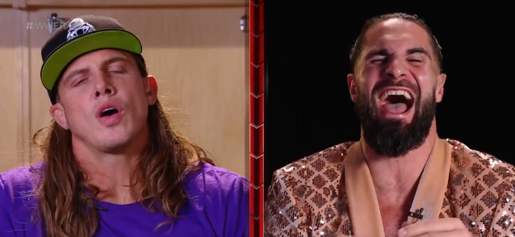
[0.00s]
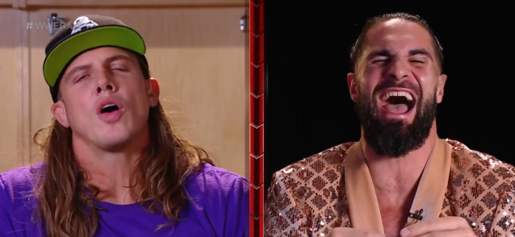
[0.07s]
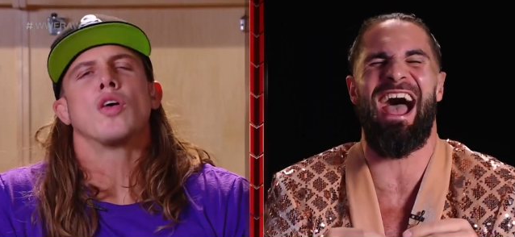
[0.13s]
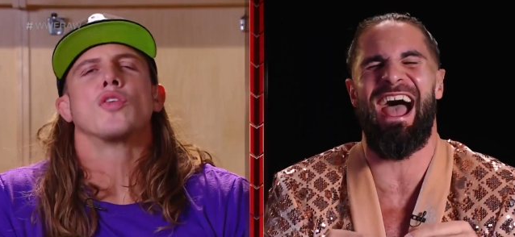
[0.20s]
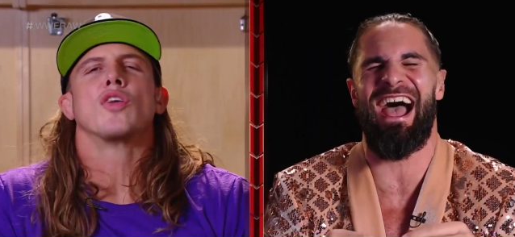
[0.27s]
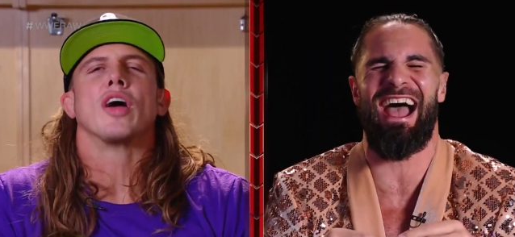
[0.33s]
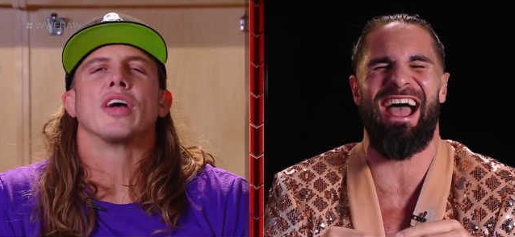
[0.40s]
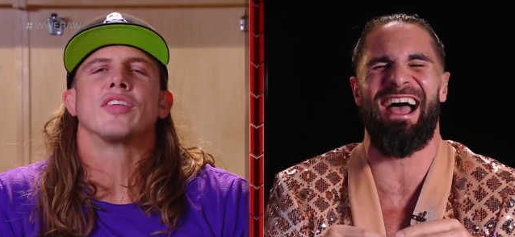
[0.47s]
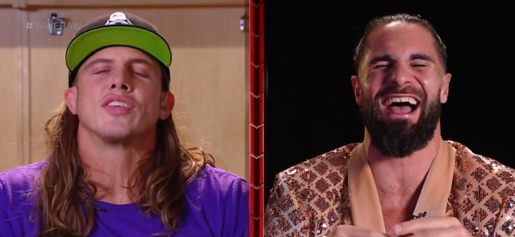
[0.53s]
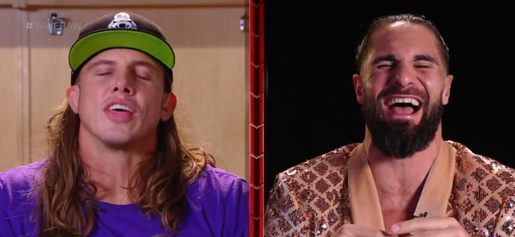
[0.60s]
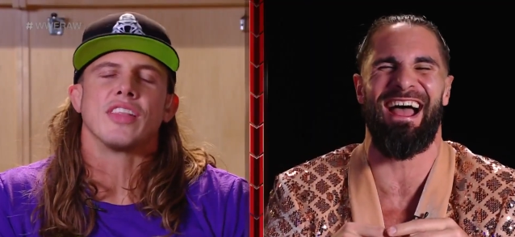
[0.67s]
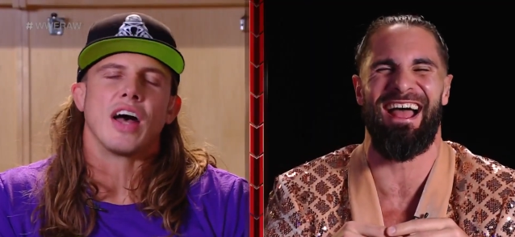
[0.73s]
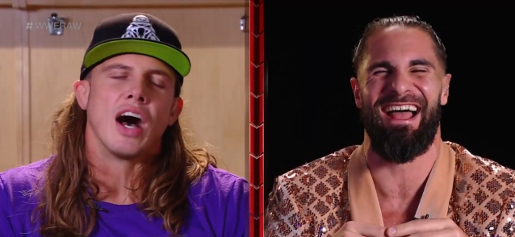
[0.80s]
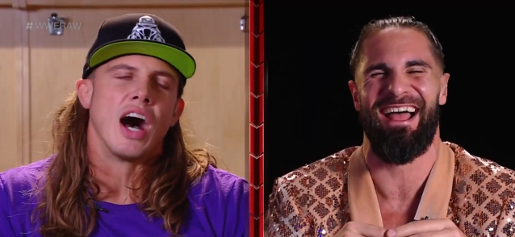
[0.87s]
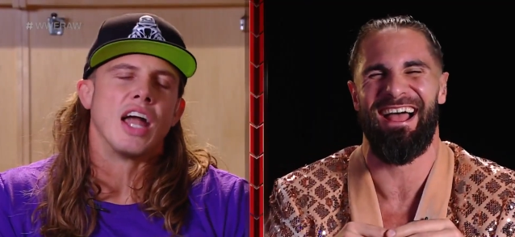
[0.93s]
Speaker 1: All
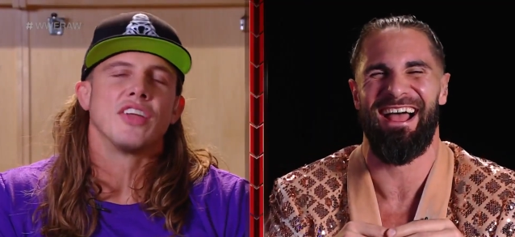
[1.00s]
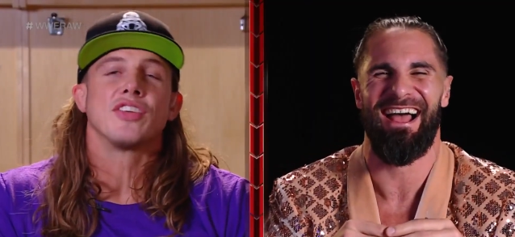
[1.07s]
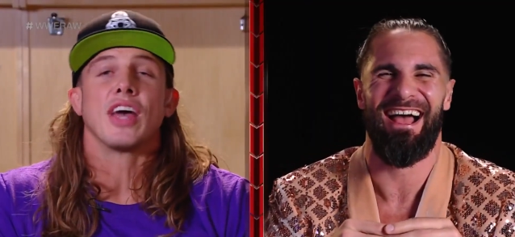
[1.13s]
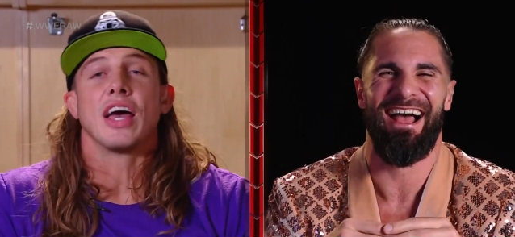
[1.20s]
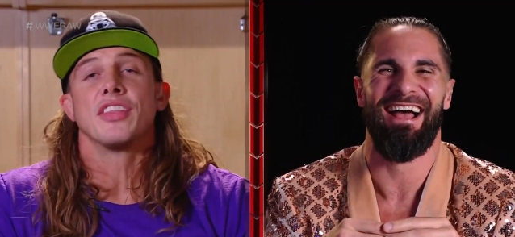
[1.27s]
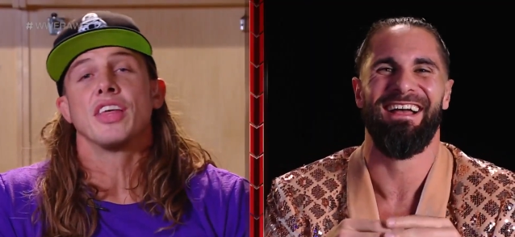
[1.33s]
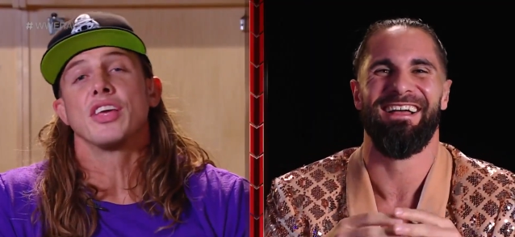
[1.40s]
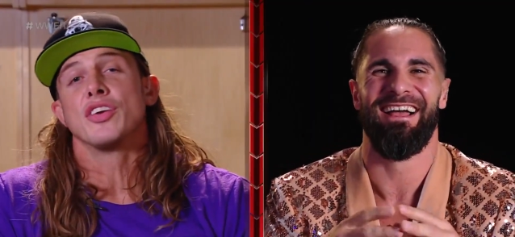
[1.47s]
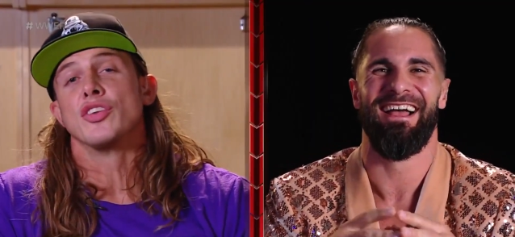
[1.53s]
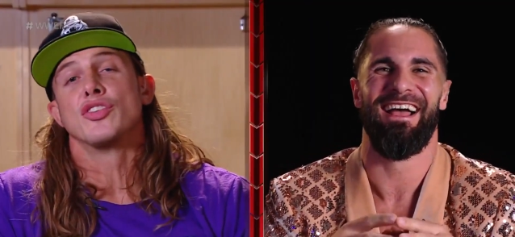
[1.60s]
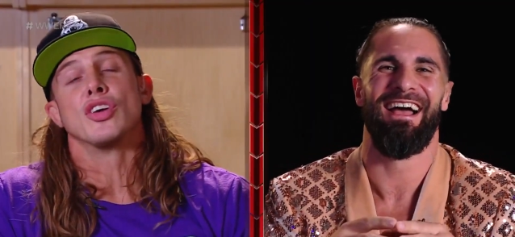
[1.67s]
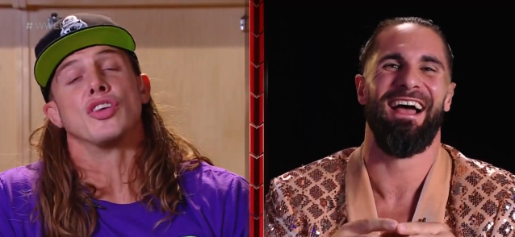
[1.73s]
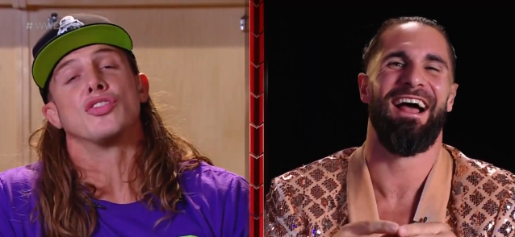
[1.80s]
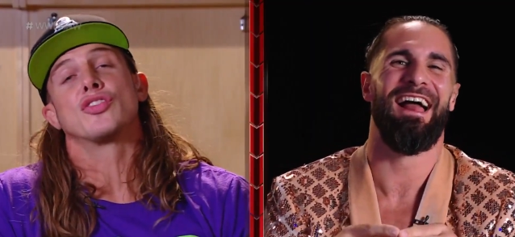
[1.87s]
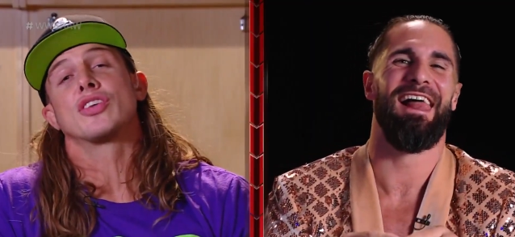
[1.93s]
right, So Honestly, I think
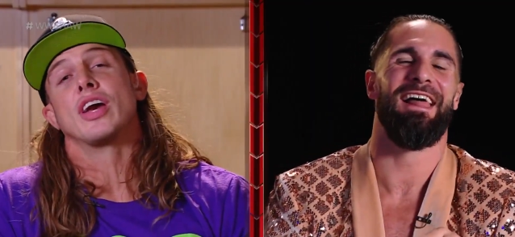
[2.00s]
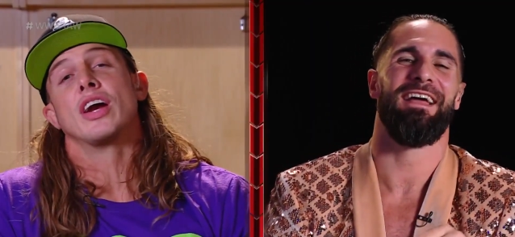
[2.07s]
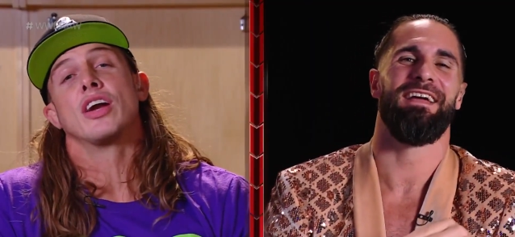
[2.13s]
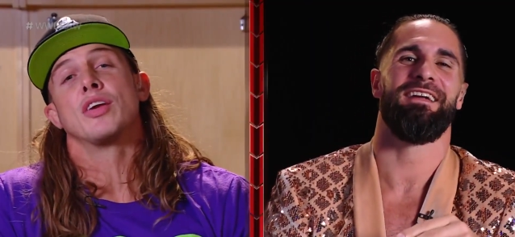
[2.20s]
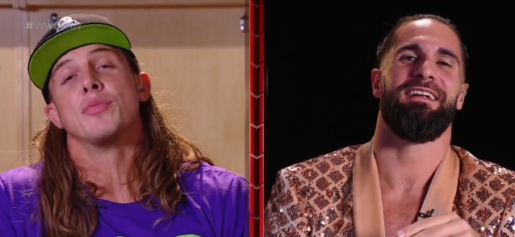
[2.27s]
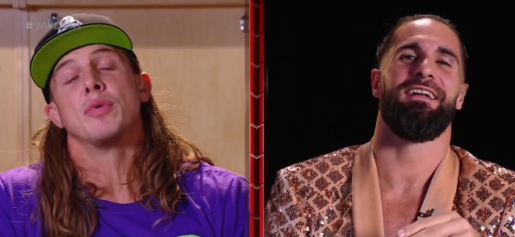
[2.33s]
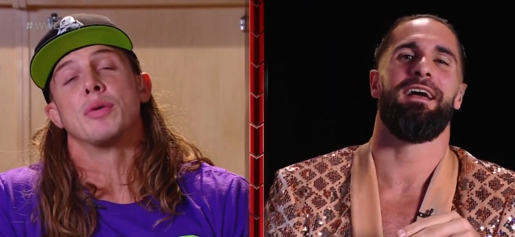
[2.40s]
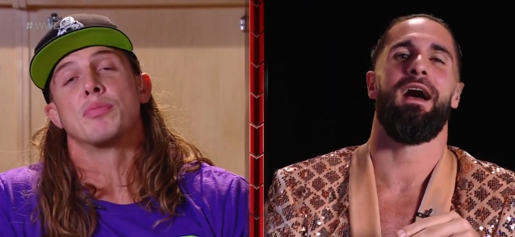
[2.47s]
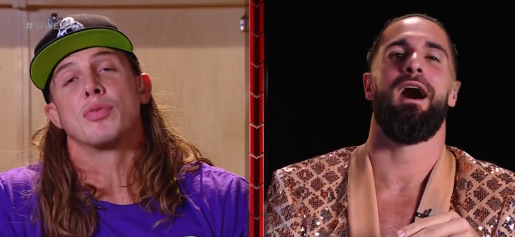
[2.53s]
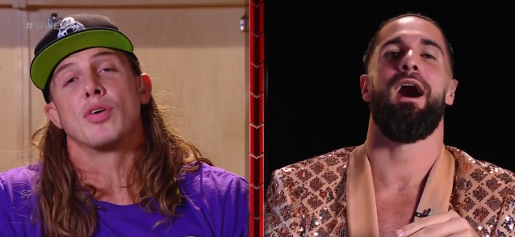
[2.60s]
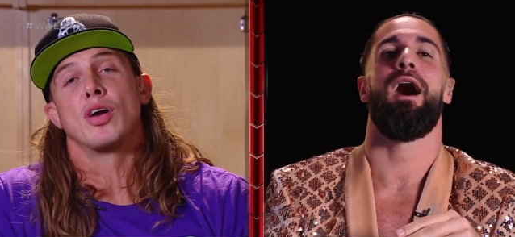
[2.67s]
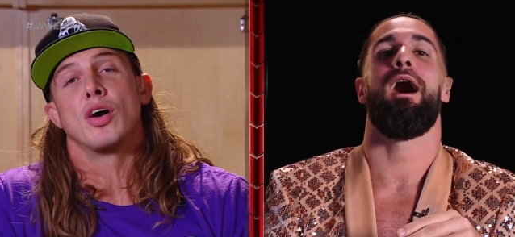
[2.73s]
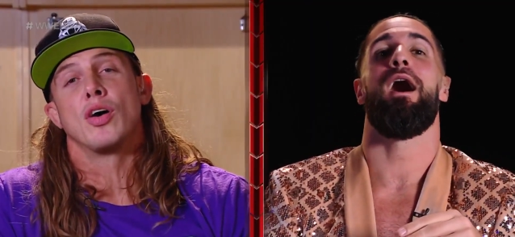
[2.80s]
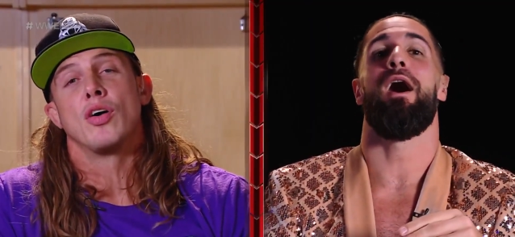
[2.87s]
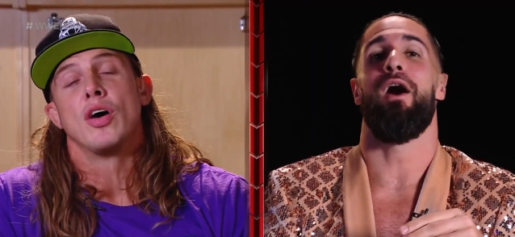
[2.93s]
you're just scared of me,
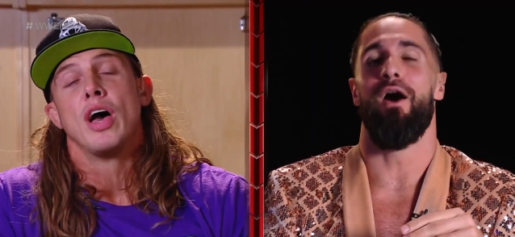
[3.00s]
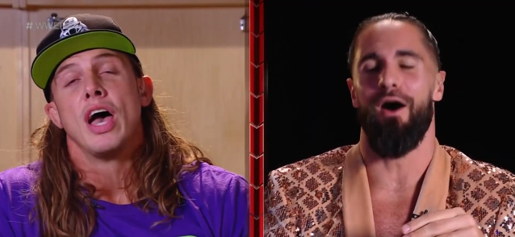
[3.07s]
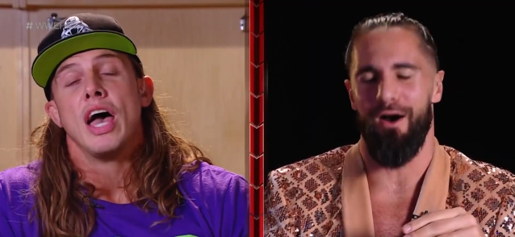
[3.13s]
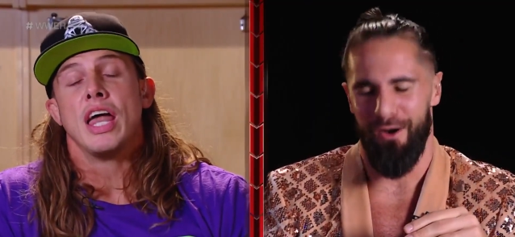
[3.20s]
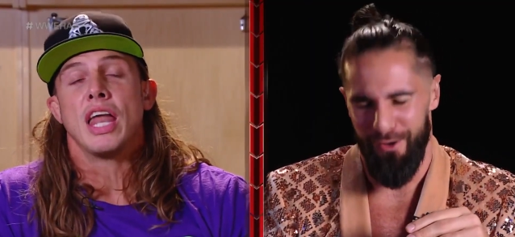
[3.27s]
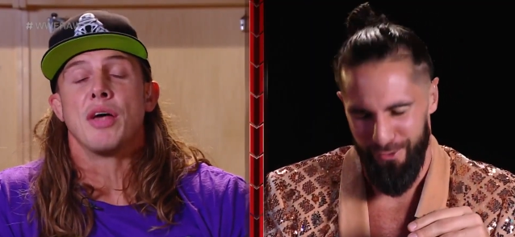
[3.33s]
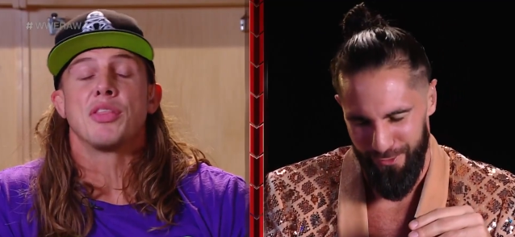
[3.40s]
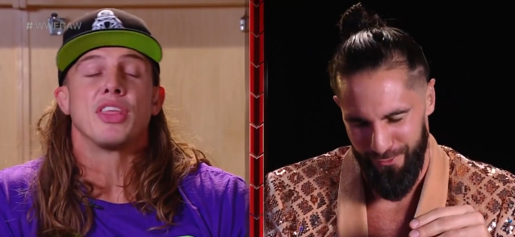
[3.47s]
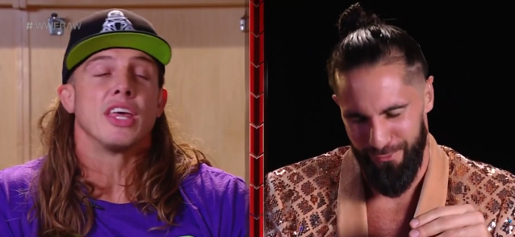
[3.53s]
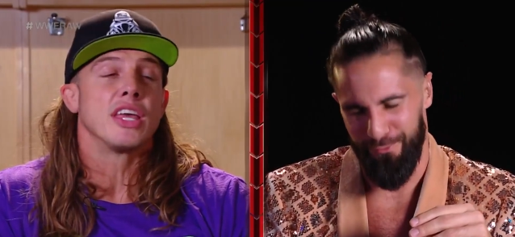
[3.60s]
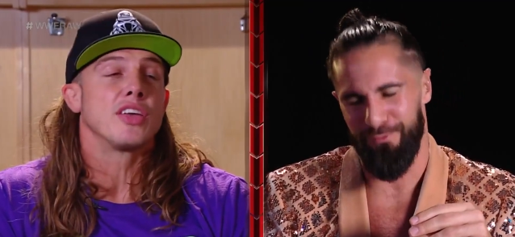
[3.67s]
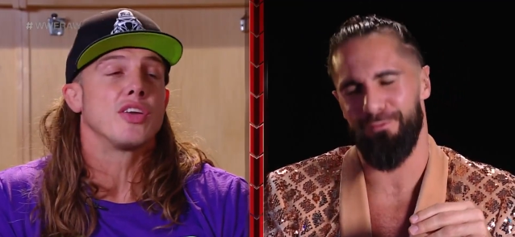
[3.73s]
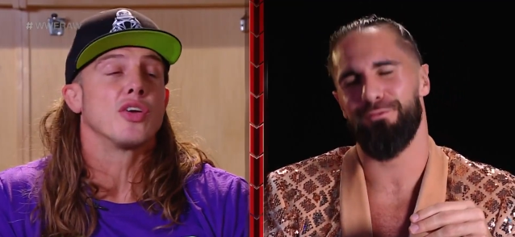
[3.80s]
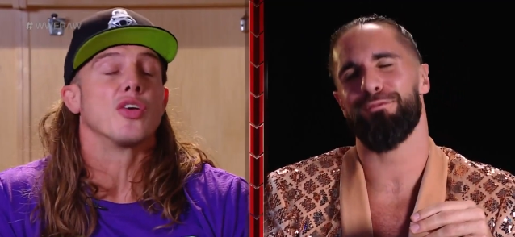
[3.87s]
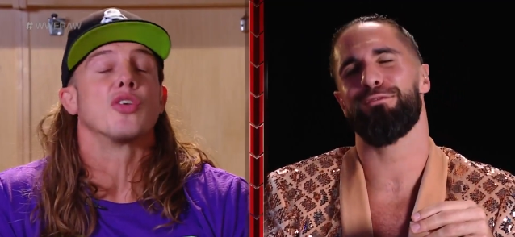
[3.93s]
bro. Oh, and I
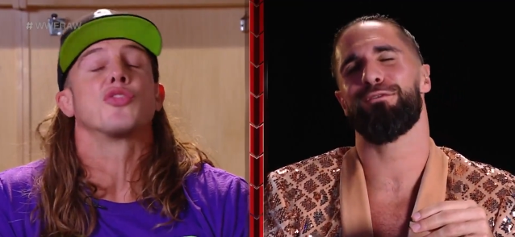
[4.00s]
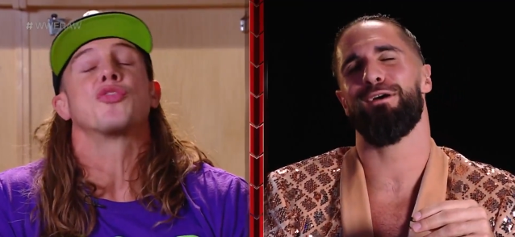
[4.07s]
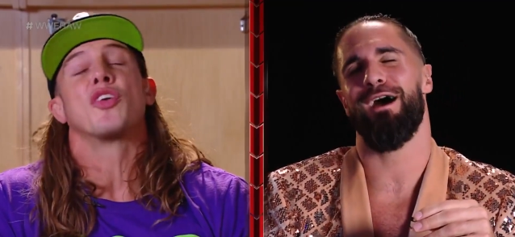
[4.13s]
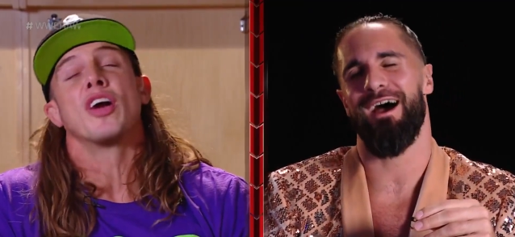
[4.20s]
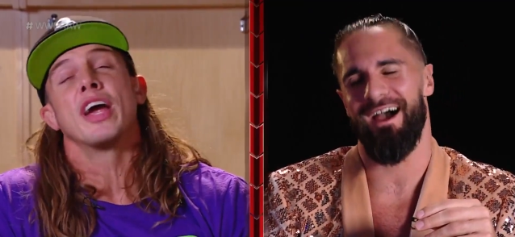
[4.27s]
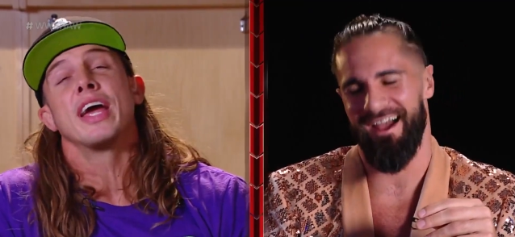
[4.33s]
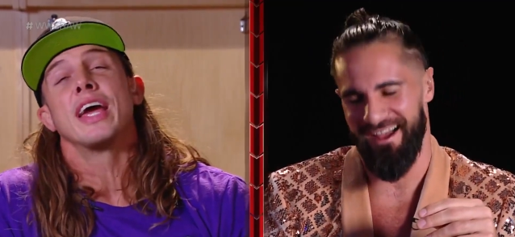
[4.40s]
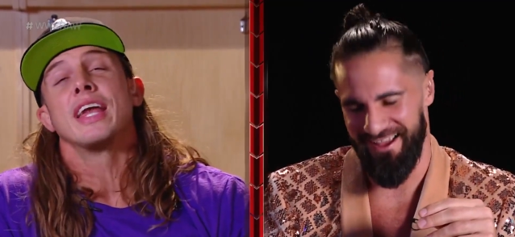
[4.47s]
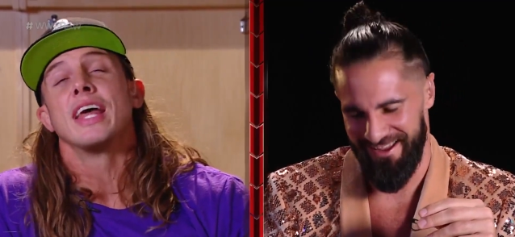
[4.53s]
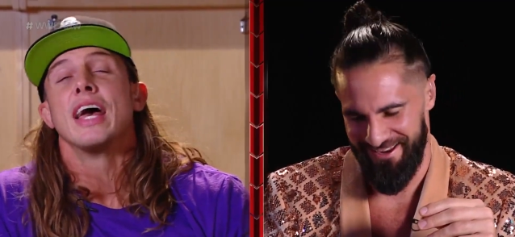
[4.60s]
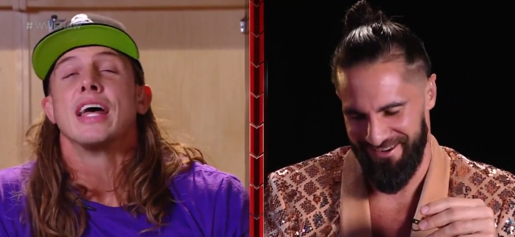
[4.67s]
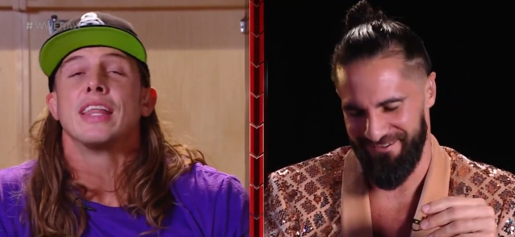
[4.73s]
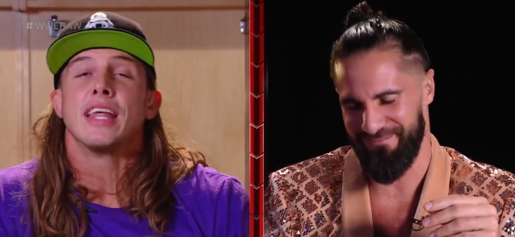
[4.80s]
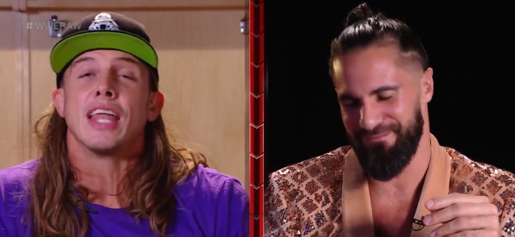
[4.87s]
think you're oh, afraid